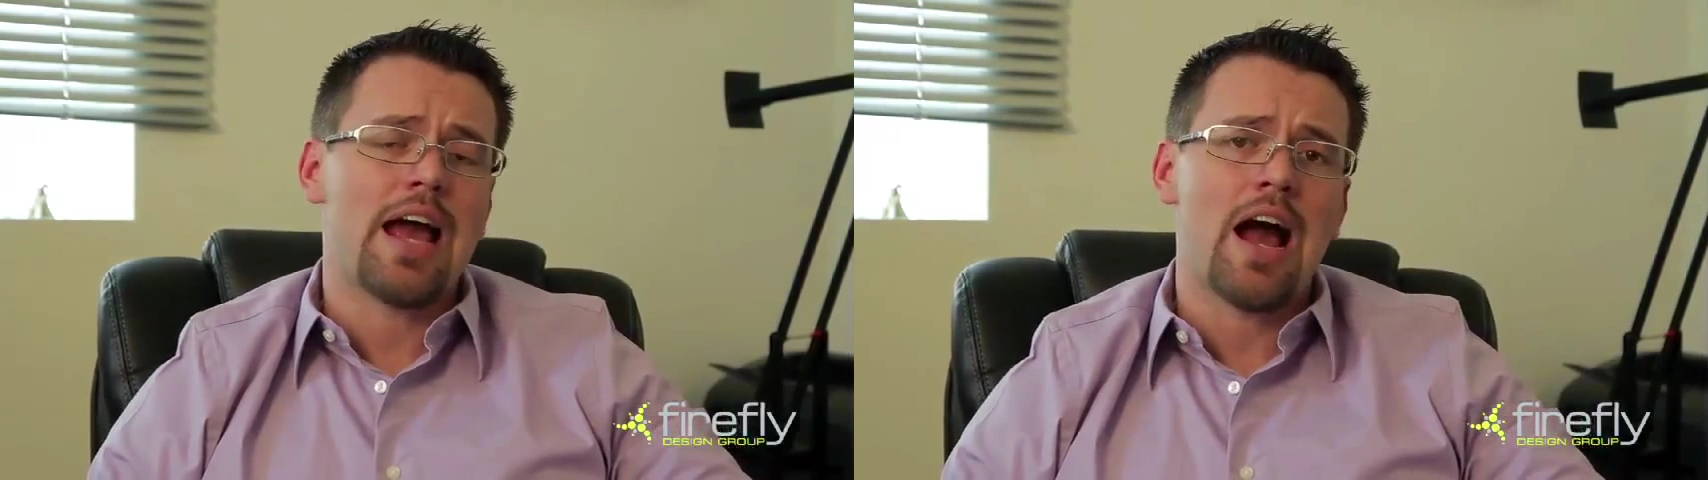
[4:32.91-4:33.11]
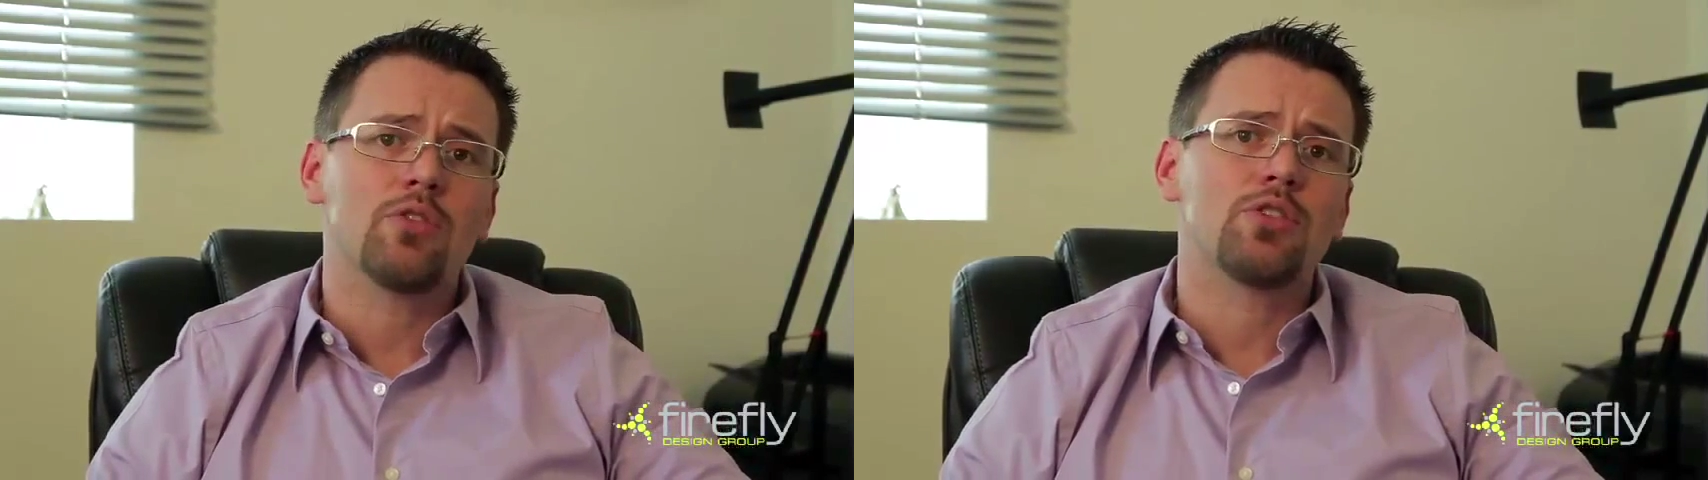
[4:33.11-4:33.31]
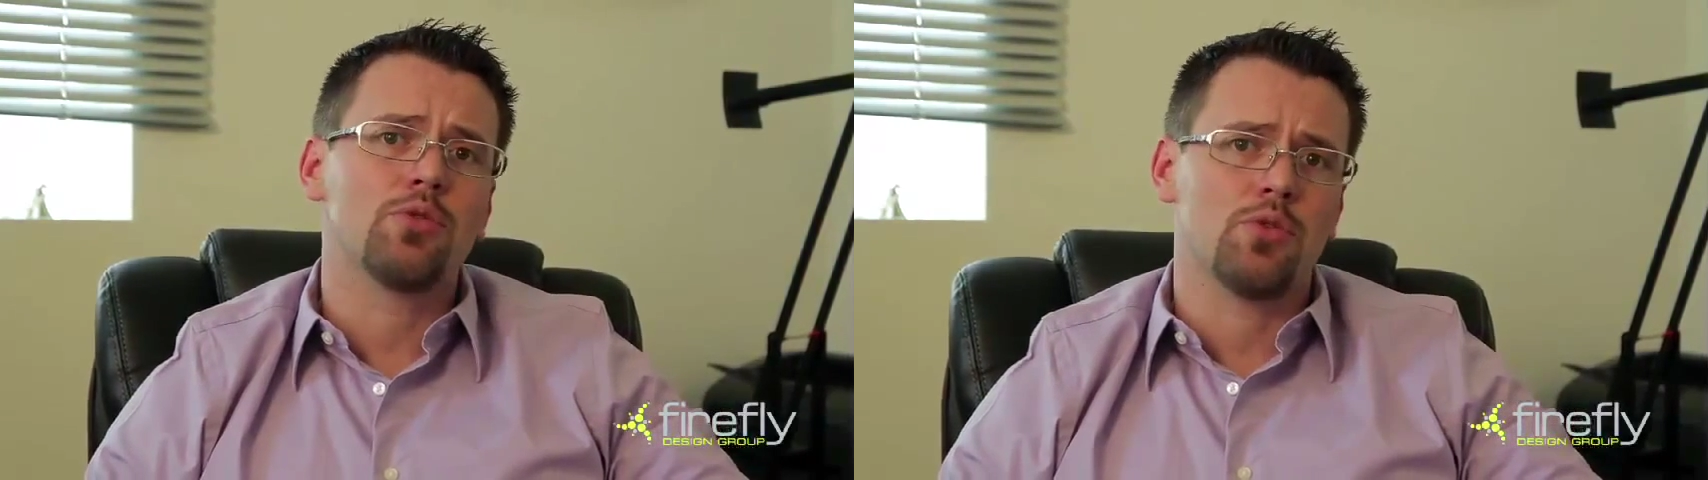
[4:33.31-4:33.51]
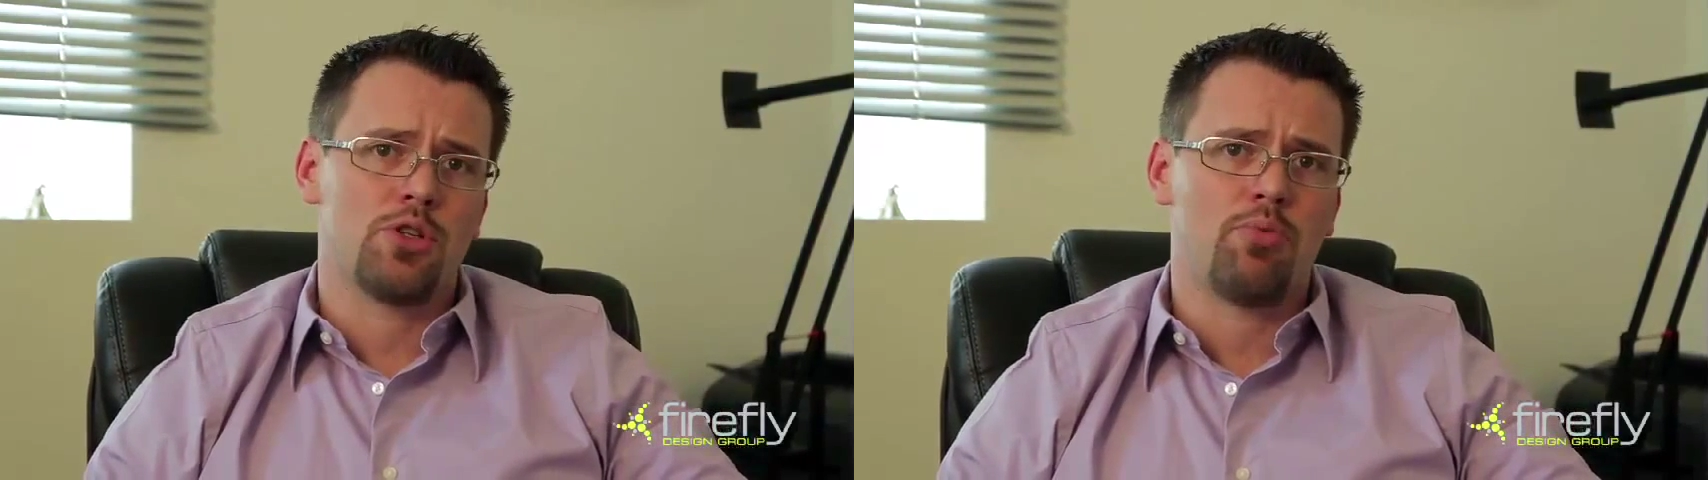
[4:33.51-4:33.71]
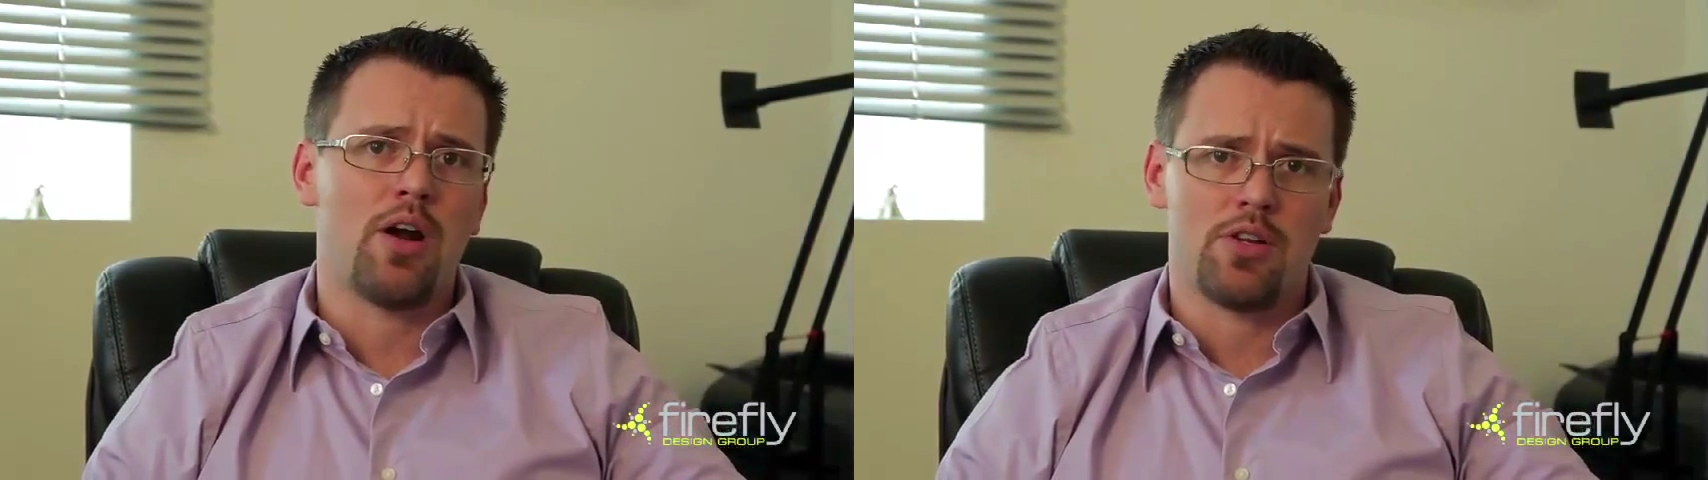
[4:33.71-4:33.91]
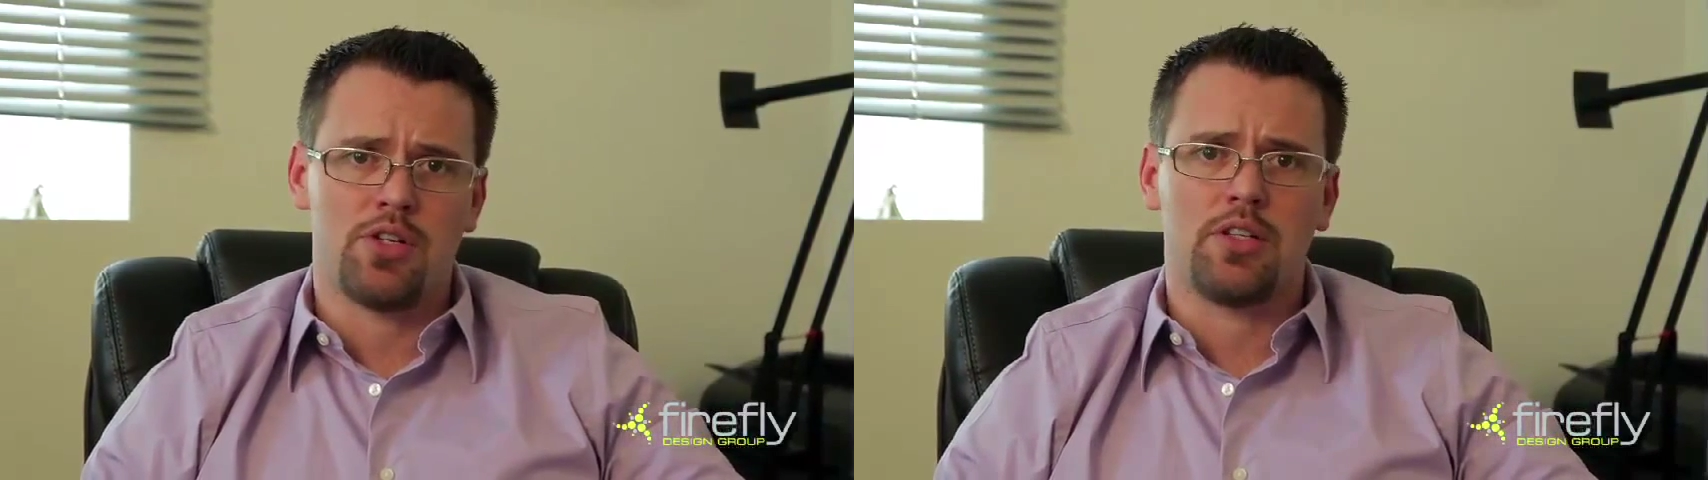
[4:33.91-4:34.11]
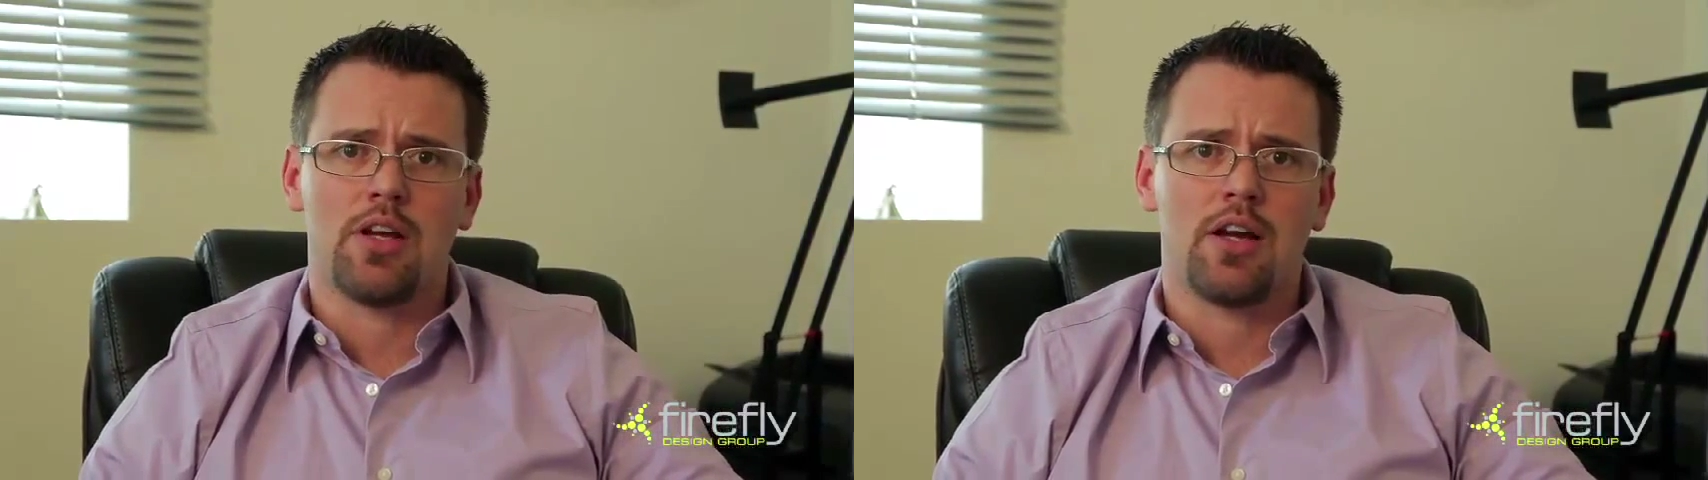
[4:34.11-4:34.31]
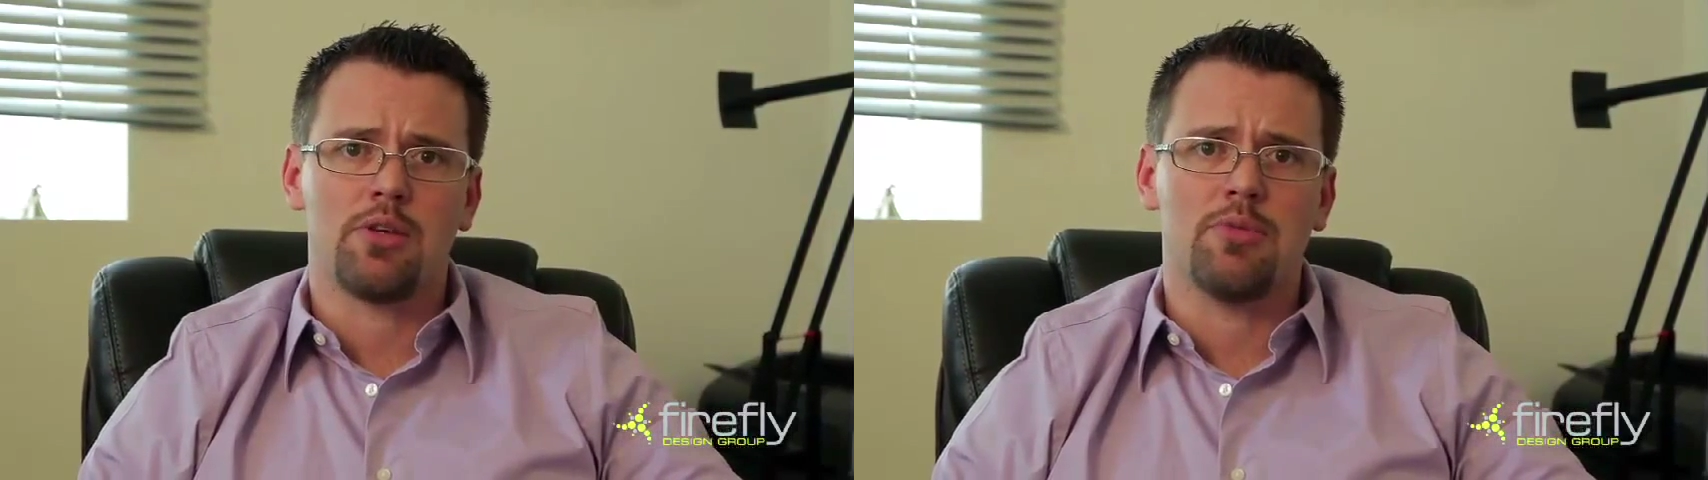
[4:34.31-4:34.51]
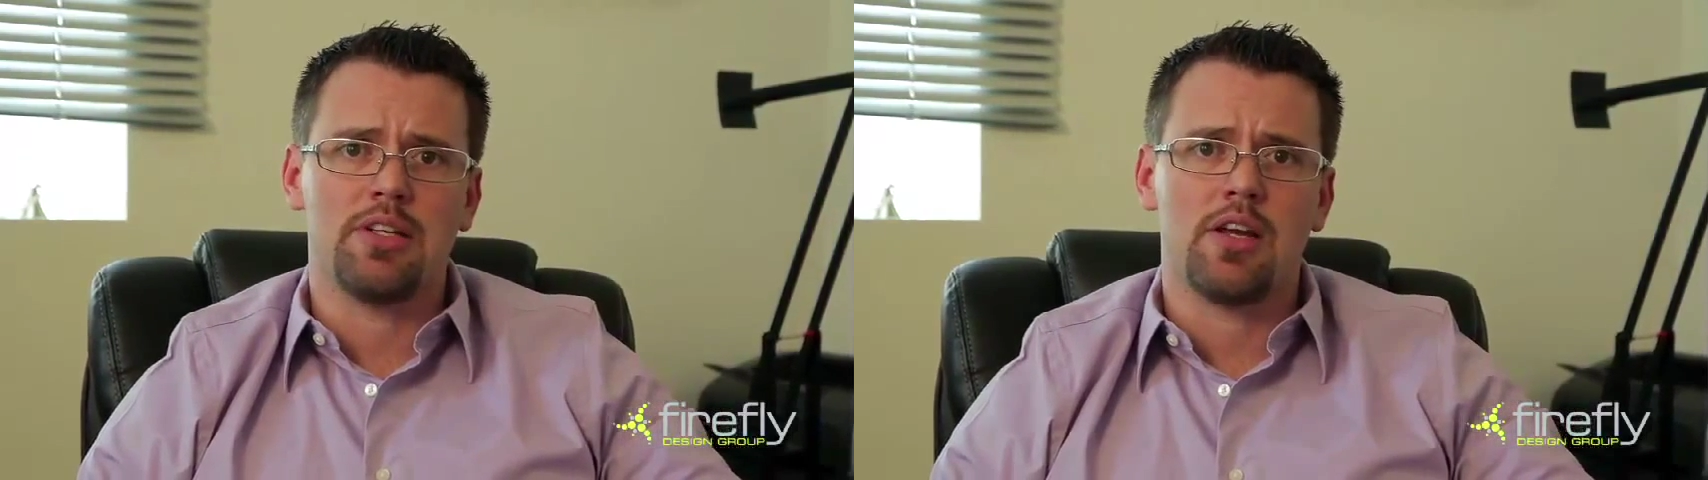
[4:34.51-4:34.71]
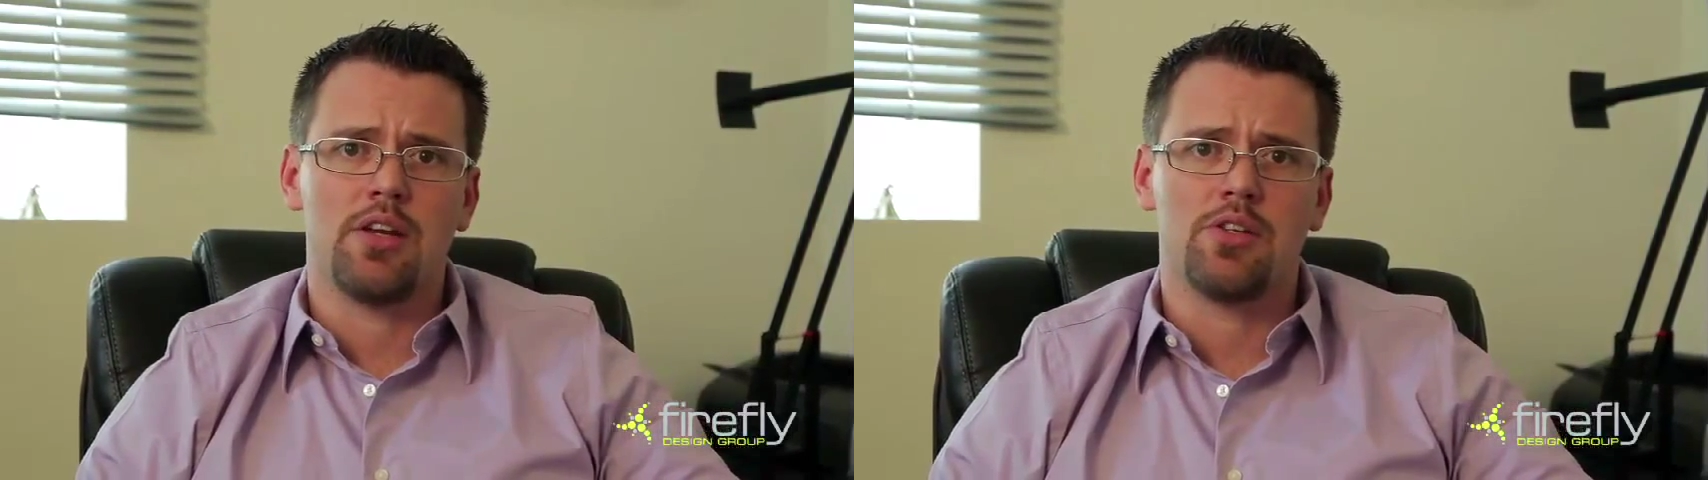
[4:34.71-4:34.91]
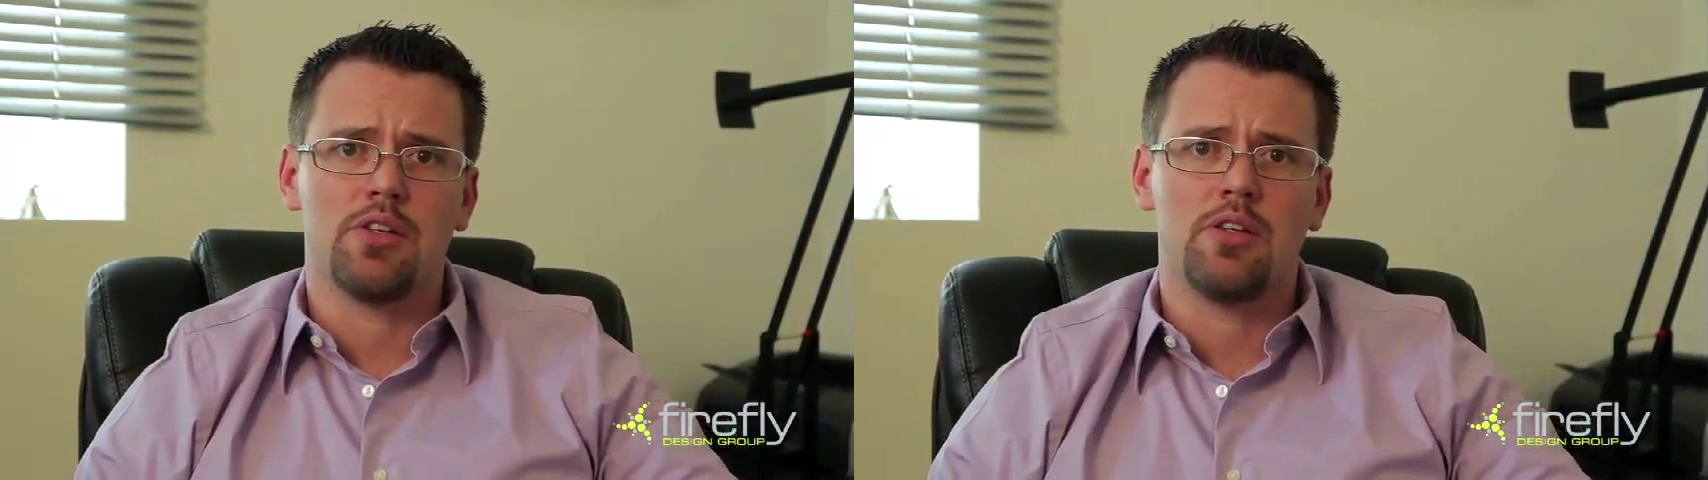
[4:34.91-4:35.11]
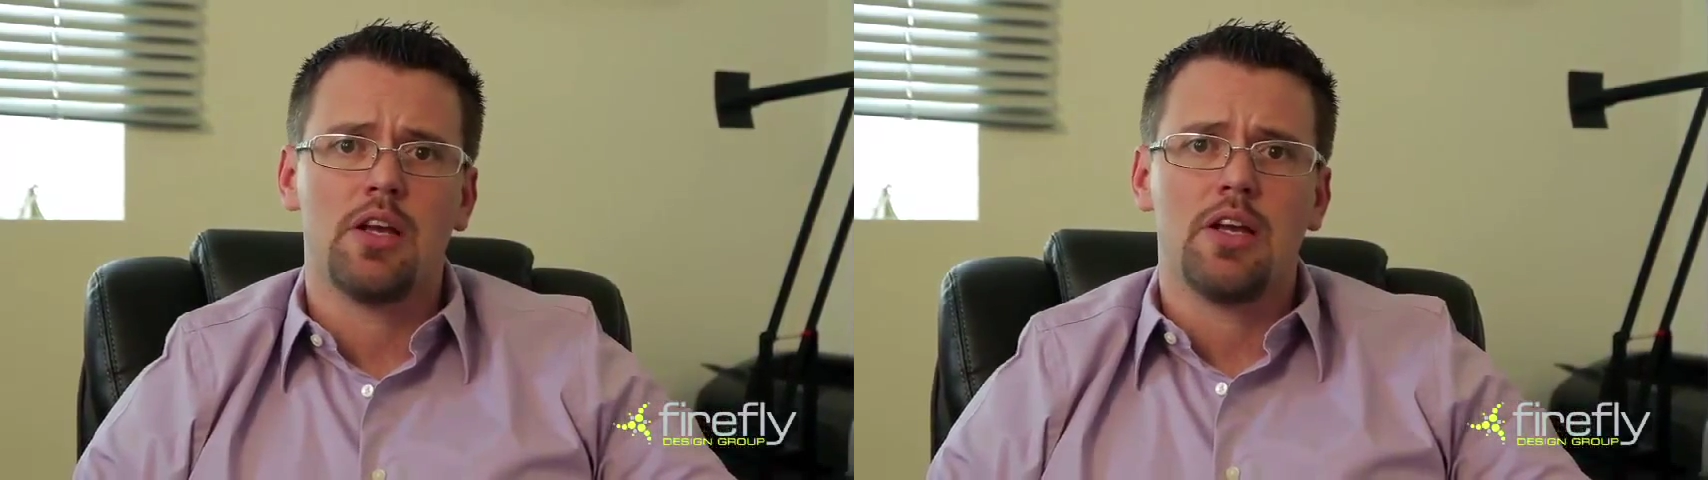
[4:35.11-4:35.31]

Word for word: outsource project documentation